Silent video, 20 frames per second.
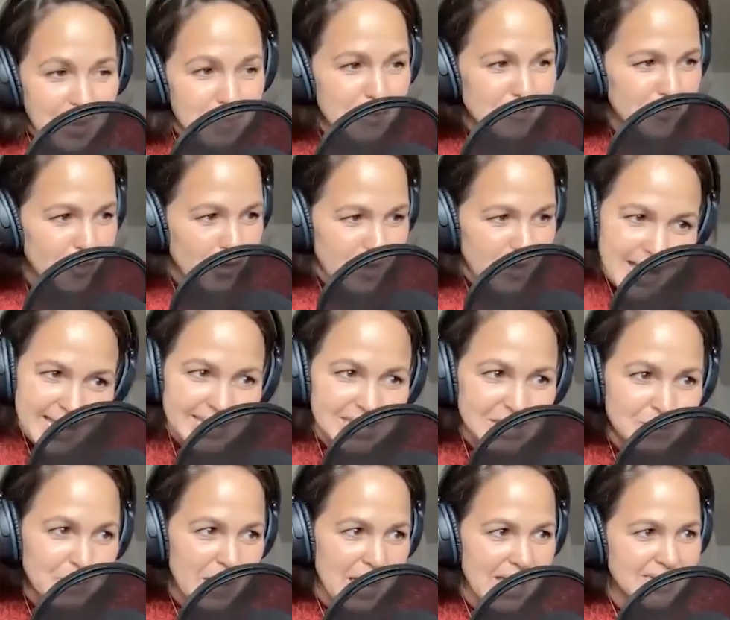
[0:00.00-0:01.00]
Before getting
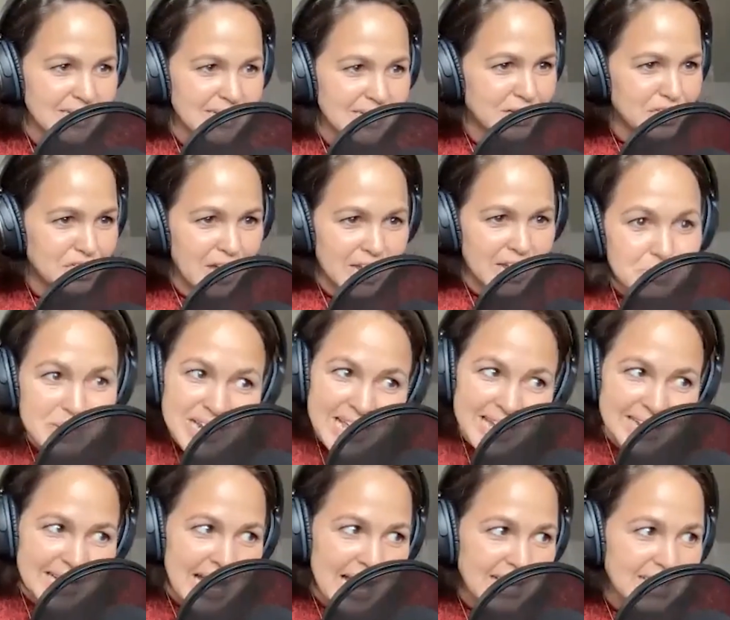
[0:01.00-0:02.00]
into bed, I change my
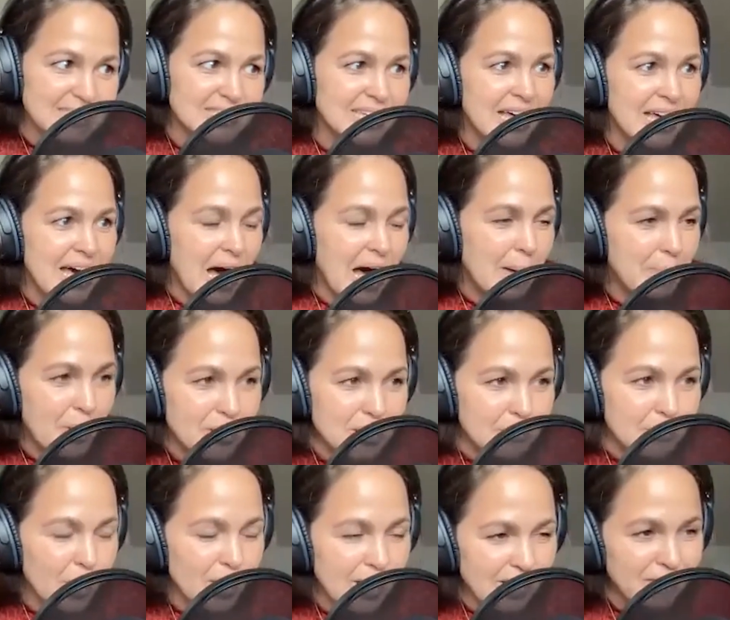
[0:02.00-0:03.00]
knickknacks, I put
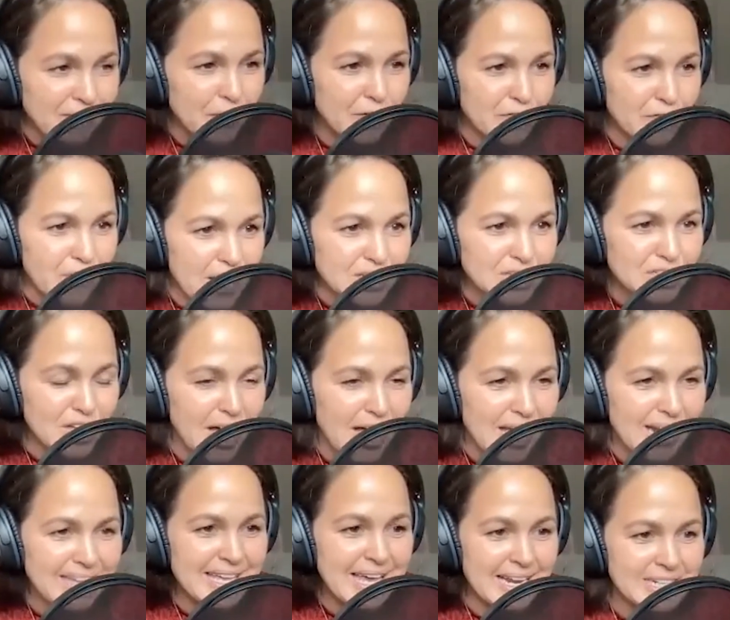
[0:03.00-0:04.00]
them on, I feel fresher
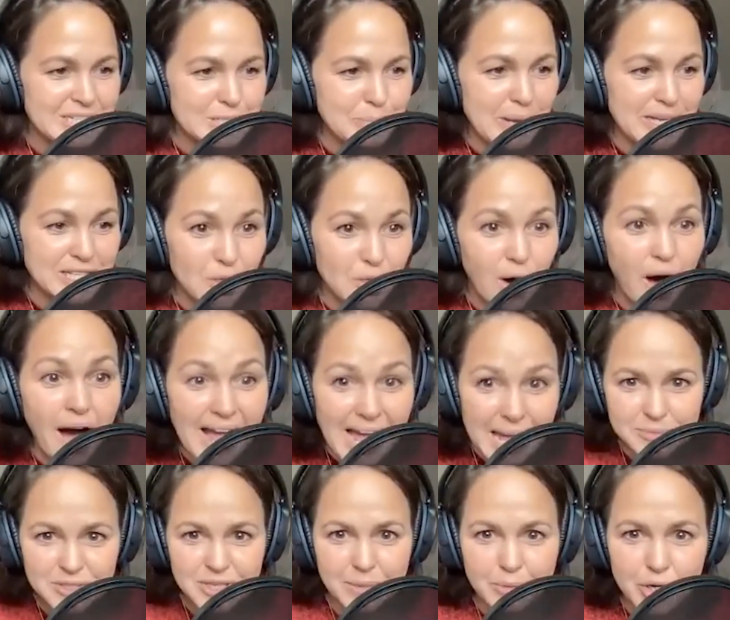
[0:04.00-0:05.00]
and I get into bed. So I
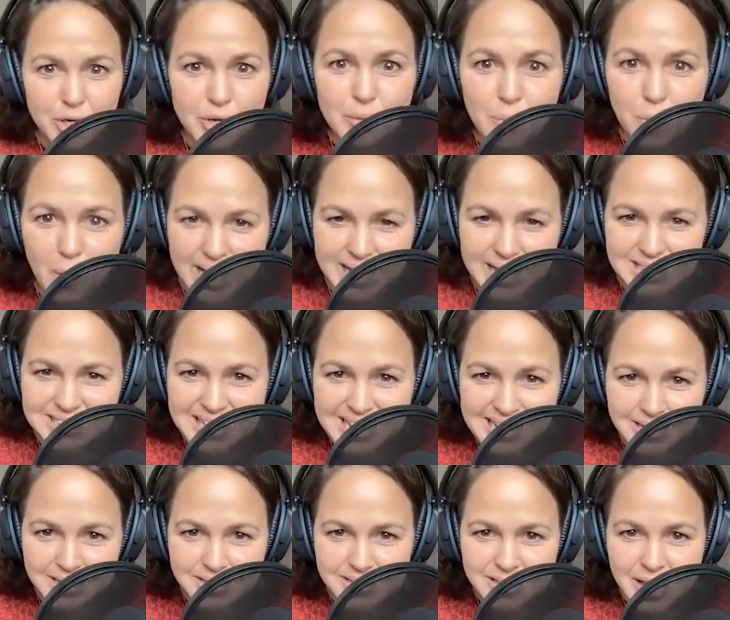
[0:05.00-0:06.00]
am someone who wears
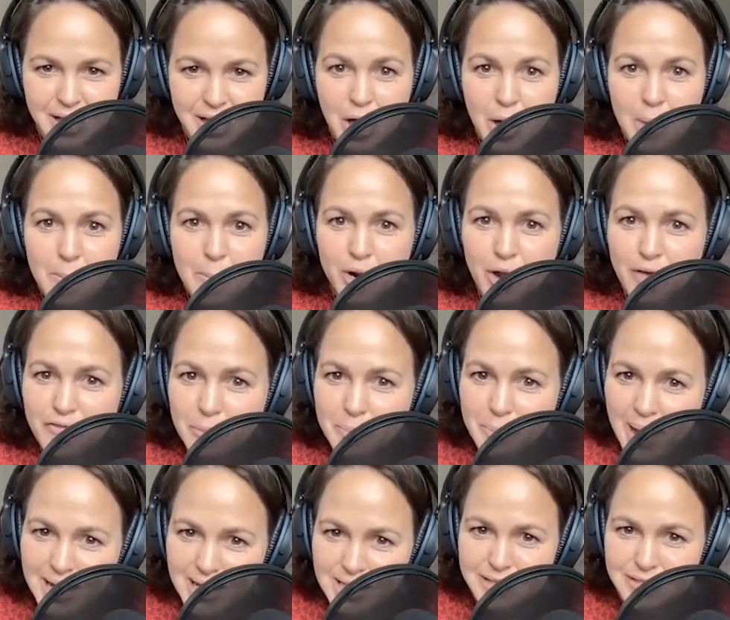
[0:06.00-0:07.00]
knickers. But off the
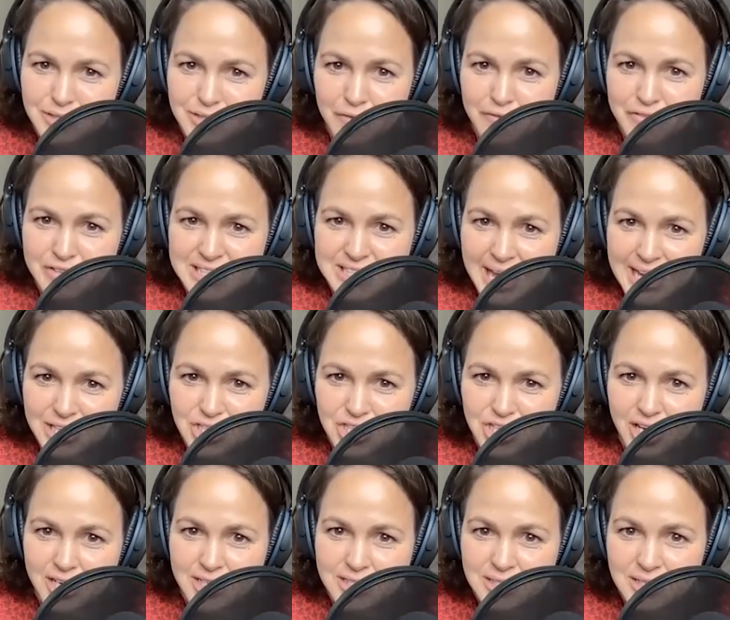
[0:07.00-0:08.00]
back of this
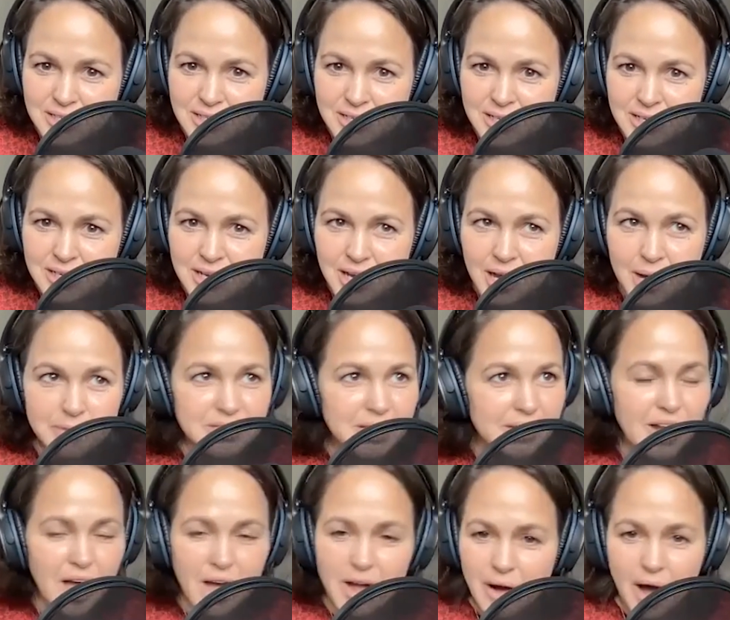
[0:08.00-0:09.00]
conversation, I was
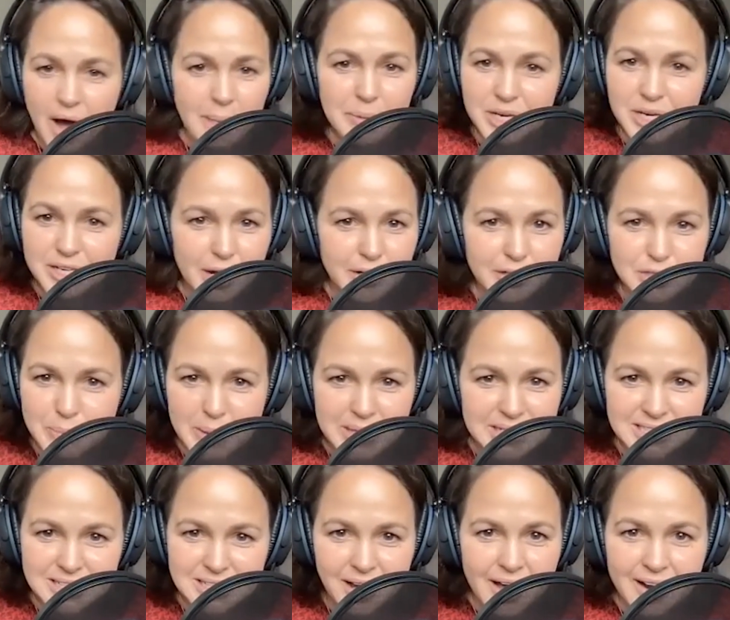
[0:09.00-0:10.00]
like, no, I'm going to go to bed
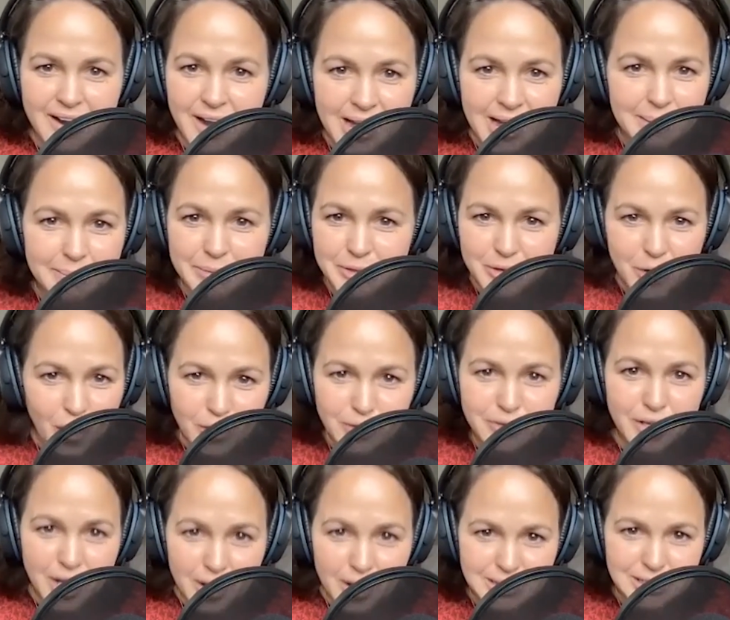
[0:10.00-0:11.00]
tonight and I am not
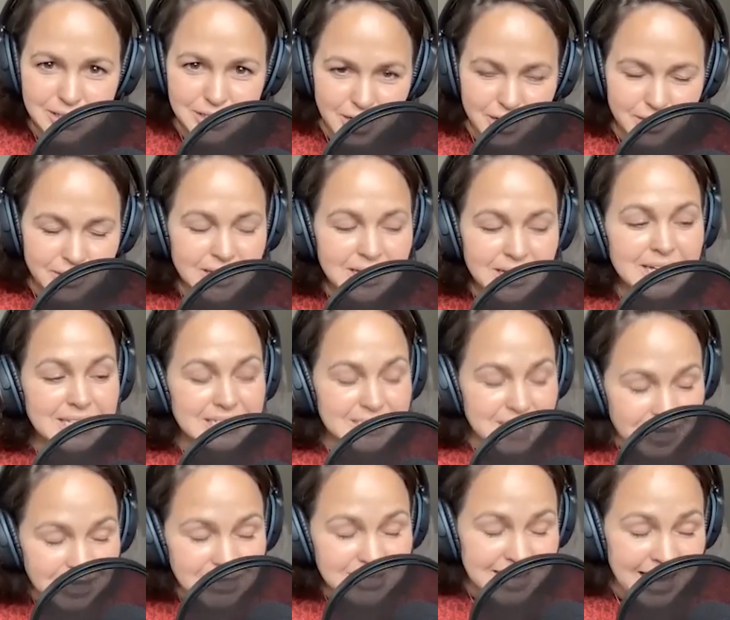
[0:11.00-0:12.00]
going to.
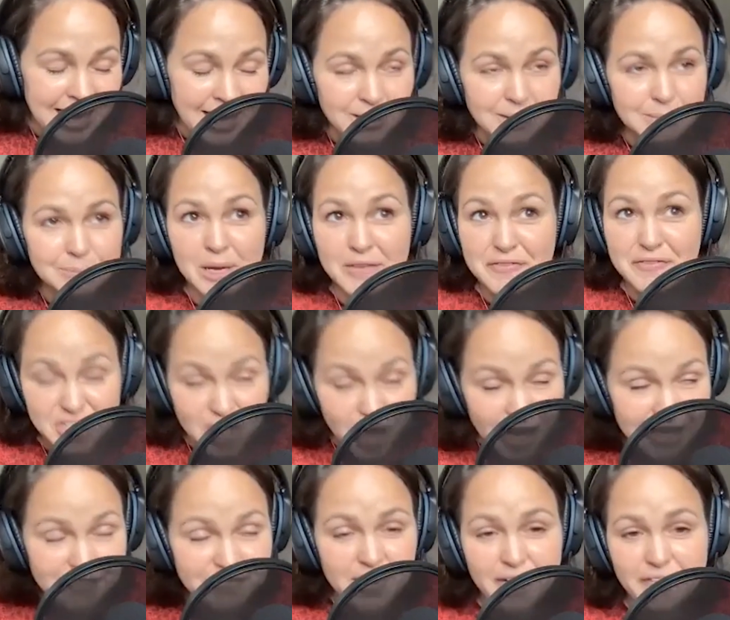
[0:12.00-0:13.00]
Turns out my
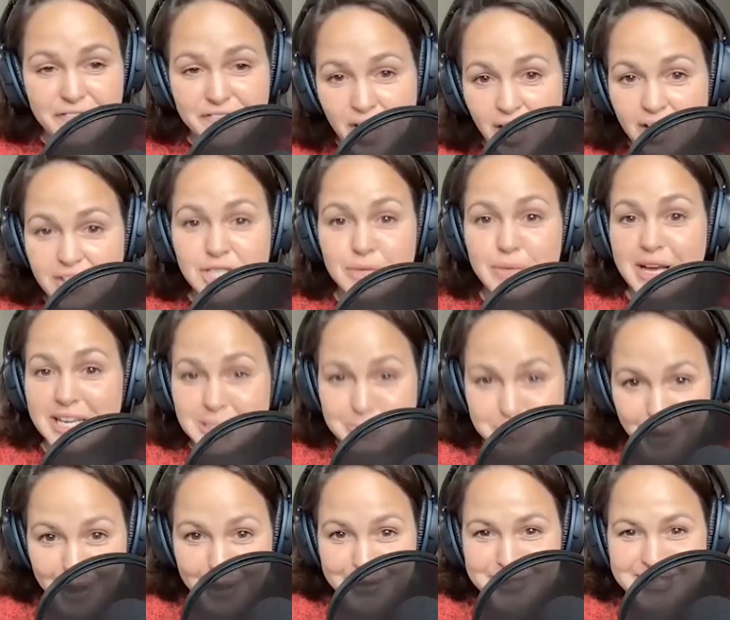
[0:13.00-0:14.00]
vagina felt far too
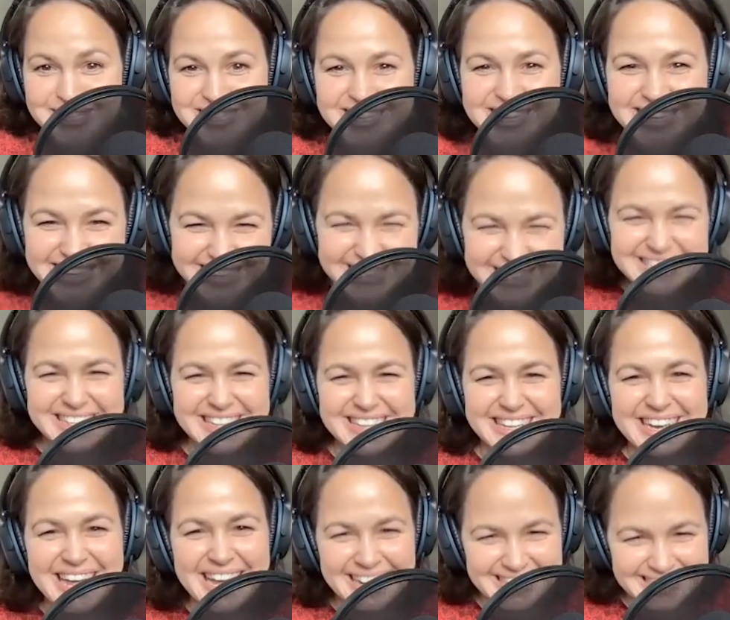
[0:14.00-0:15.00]
exposed. So the
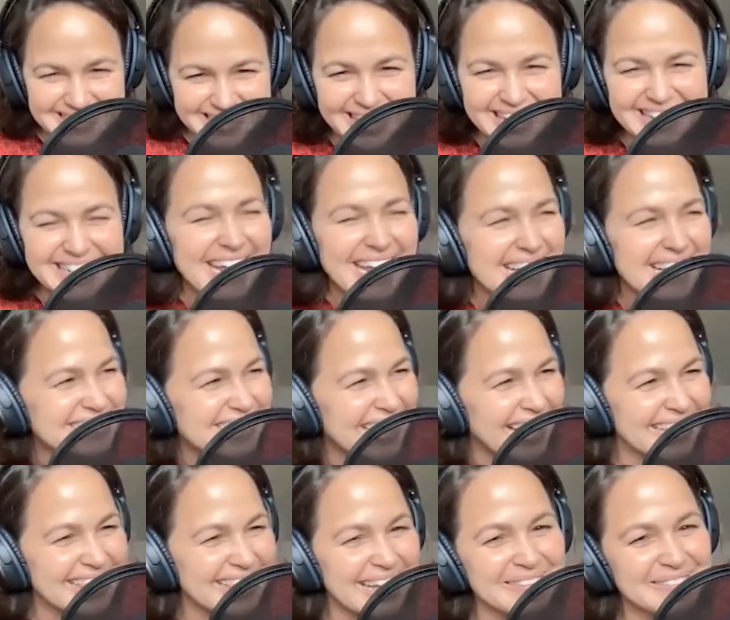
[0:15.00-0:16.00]
next
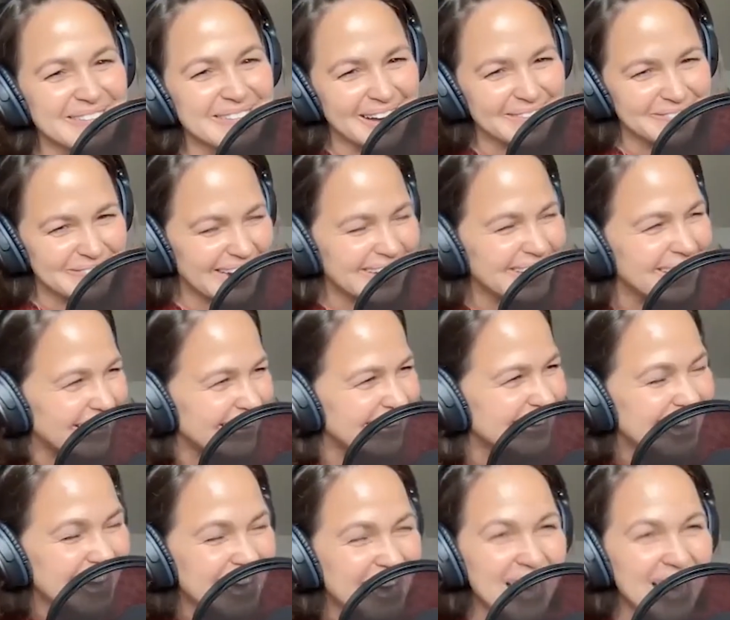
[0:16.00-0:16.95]
night they were back on.